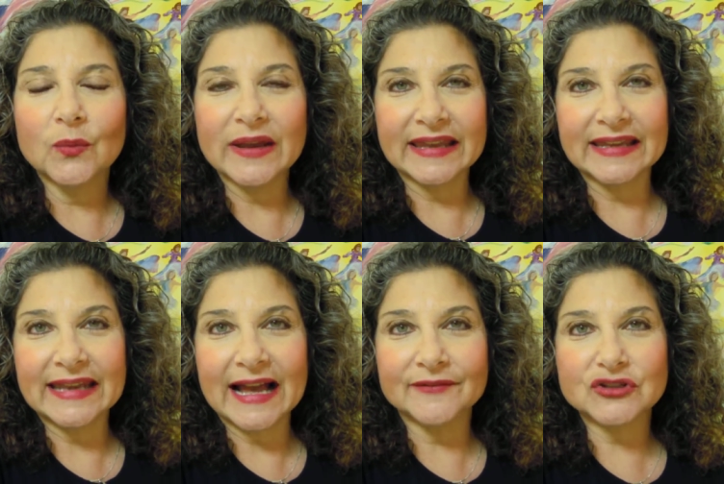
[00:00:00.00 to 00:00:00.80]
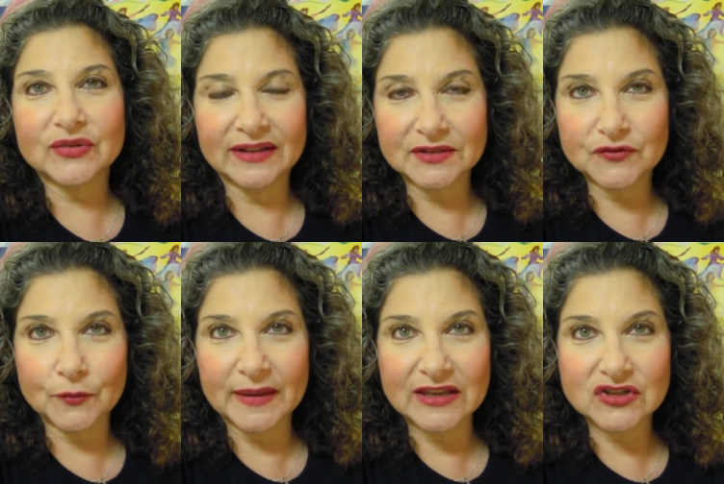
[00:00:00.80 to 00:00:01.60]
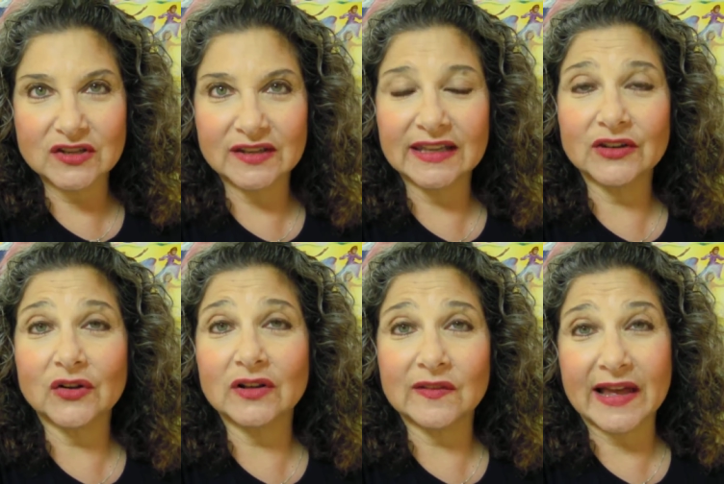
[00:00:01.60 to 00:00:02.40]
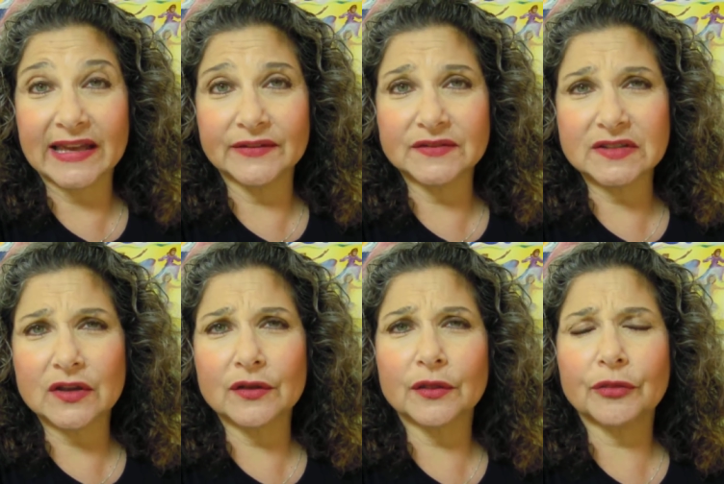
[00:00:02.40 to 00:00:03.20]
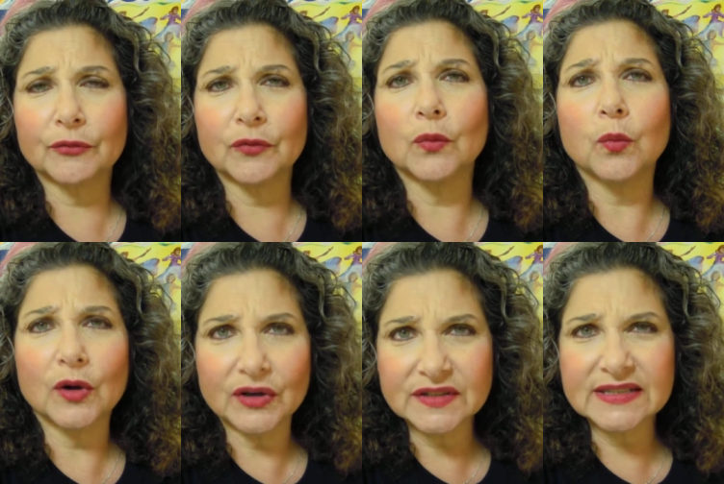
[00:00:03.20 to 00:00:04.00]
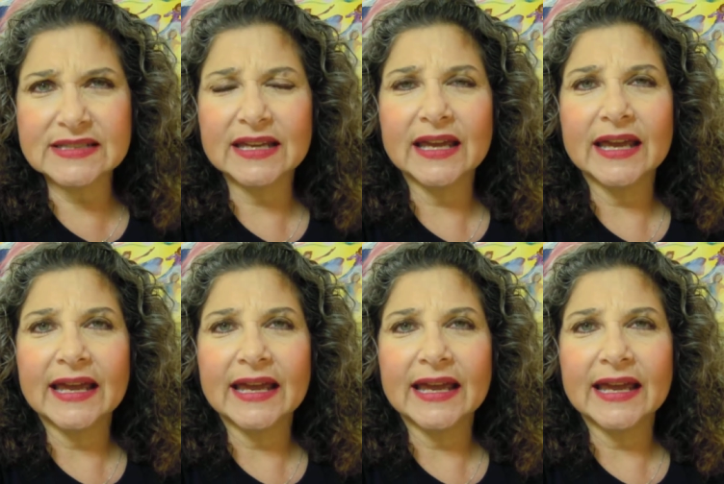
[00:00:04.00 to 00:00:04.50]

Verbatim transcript: we can have transformation in our lives through the worst